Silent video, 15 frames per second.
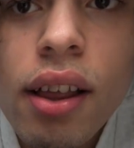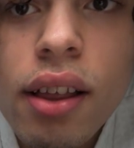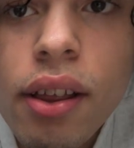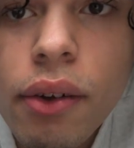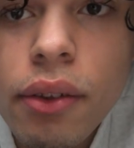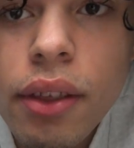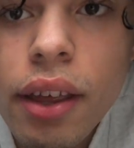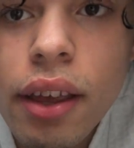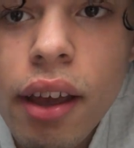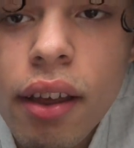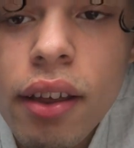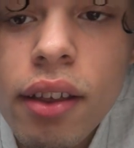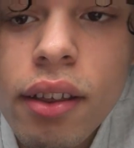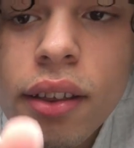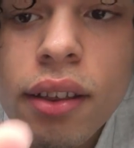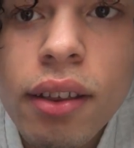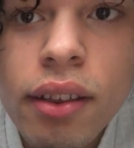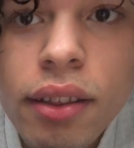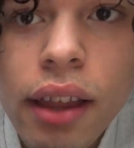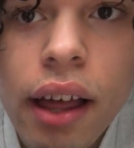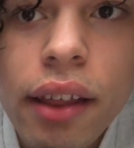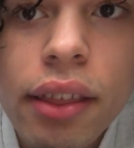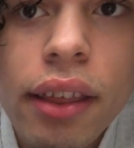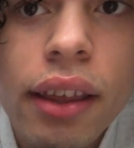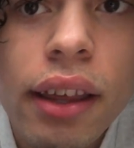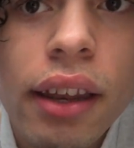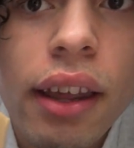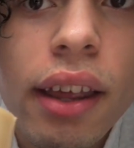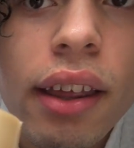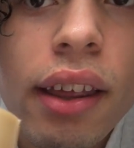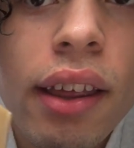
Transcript: Oh, there you go. That thing in it.